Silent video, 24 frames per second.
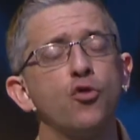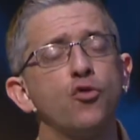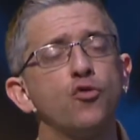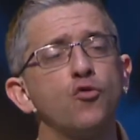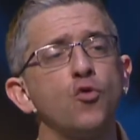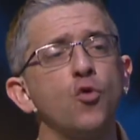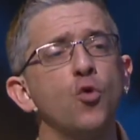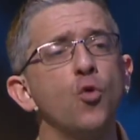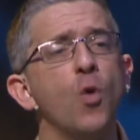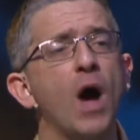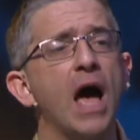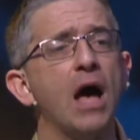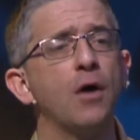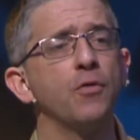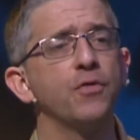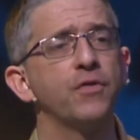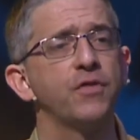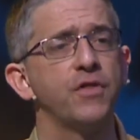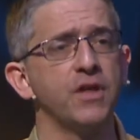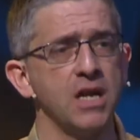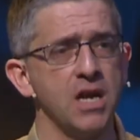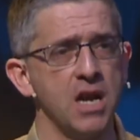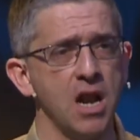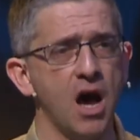
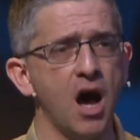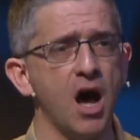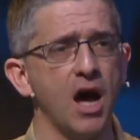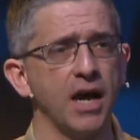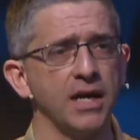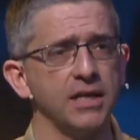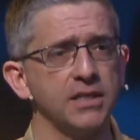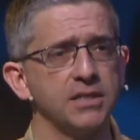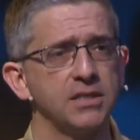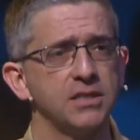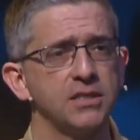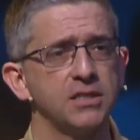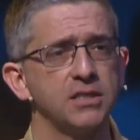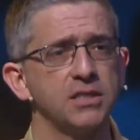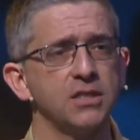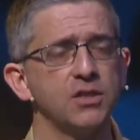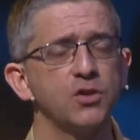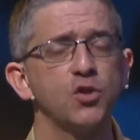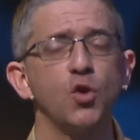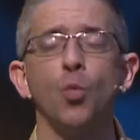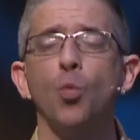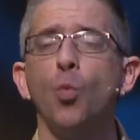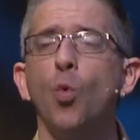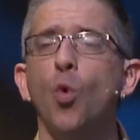Throughout the night,
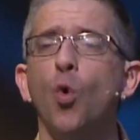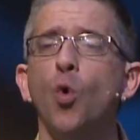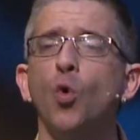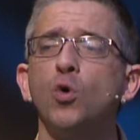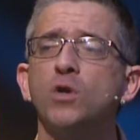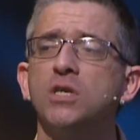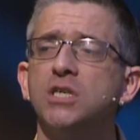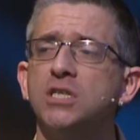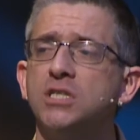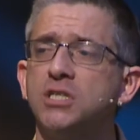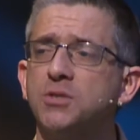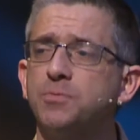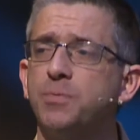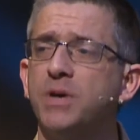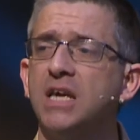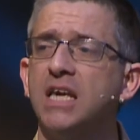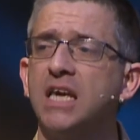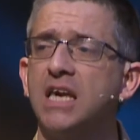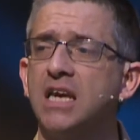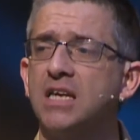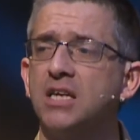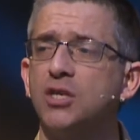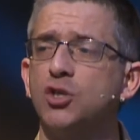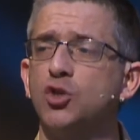the waters
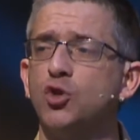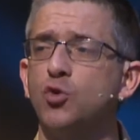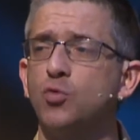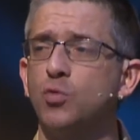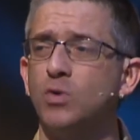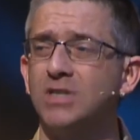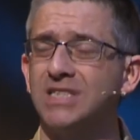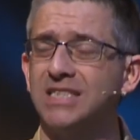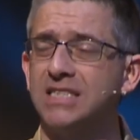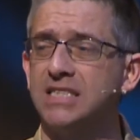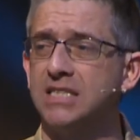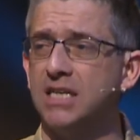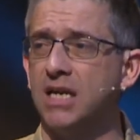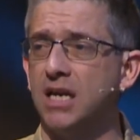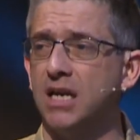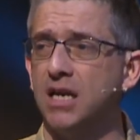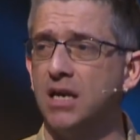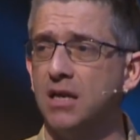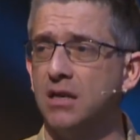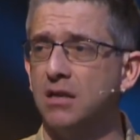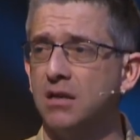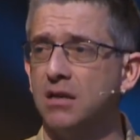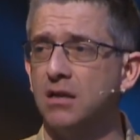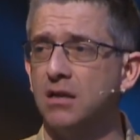begin to recede.